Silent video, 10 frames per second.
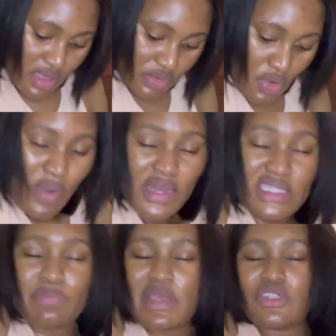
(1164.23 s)
No one
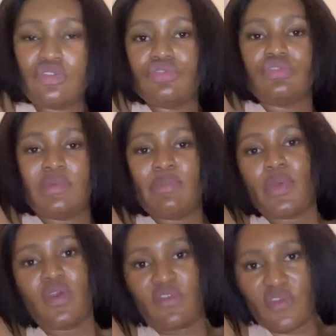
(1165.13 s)
expects you to be
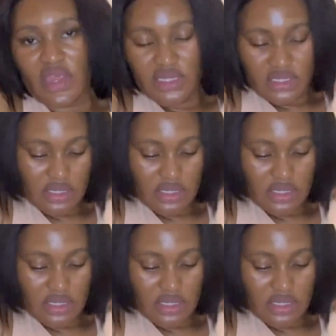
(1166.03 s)
perfect